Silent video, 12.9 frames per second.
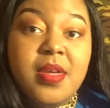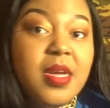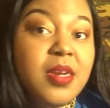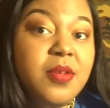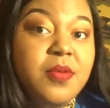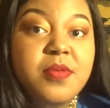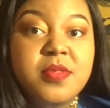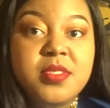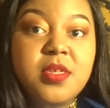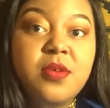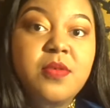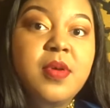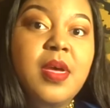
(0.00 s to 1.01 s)
I do.
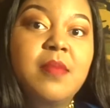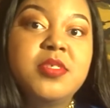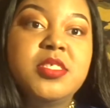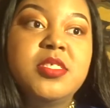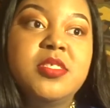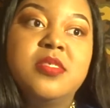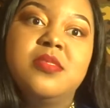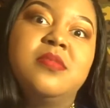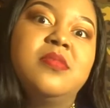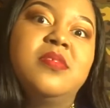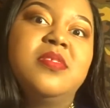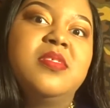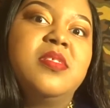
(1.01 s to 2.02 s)
So I'm just
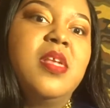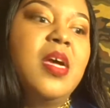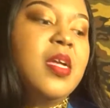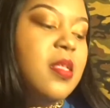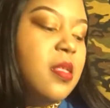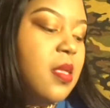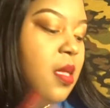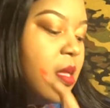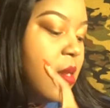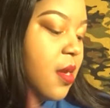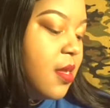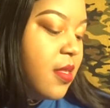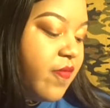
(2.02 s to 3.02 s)
not
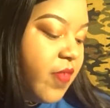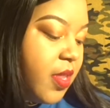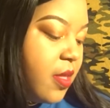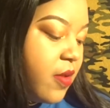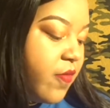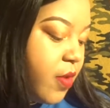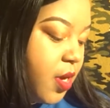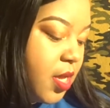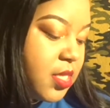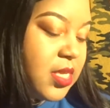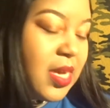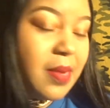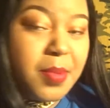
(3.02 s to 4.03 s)
not the video for that
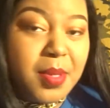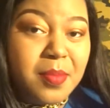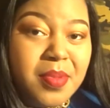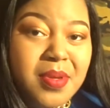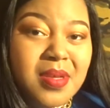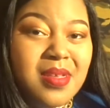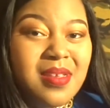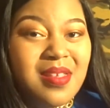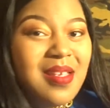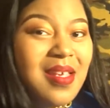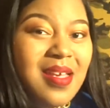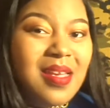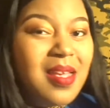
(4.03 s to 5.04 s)
topic, but
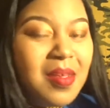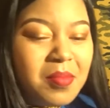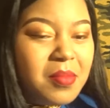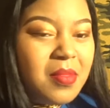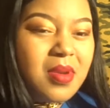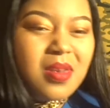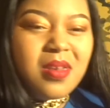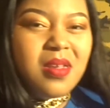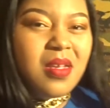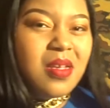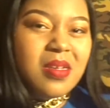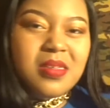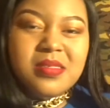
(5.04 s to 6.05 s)
I'm
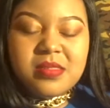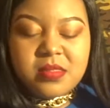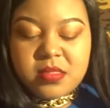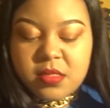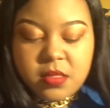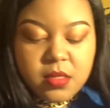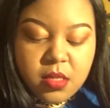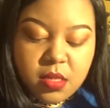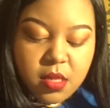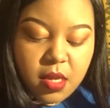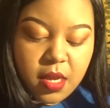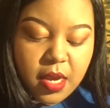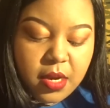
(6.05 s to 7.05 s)
not,
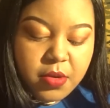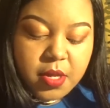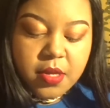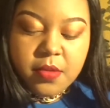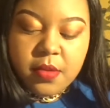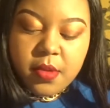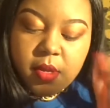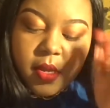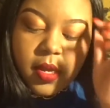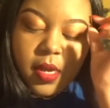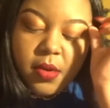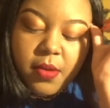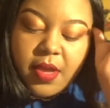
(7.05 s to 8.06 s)
I don't know.
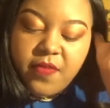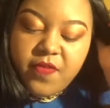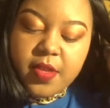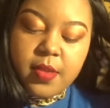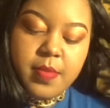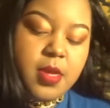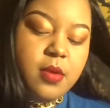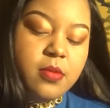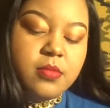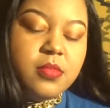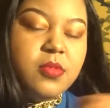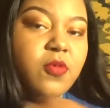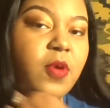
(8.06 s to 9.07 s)
I don't know how I feel
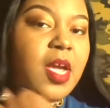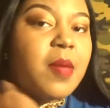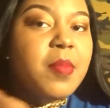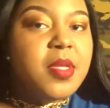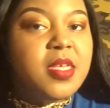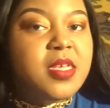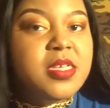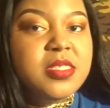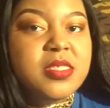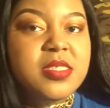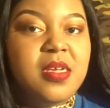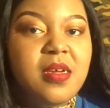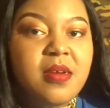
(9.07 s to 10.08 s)
about grabbing
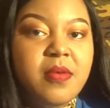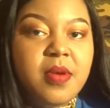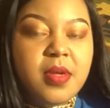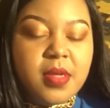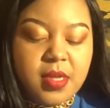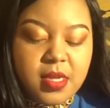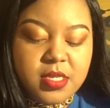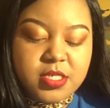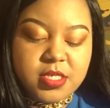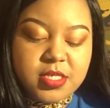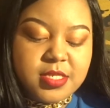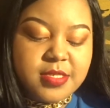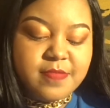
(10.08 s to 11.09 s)
Yeezys now. It's
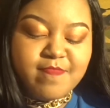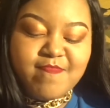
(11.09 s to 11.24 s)
just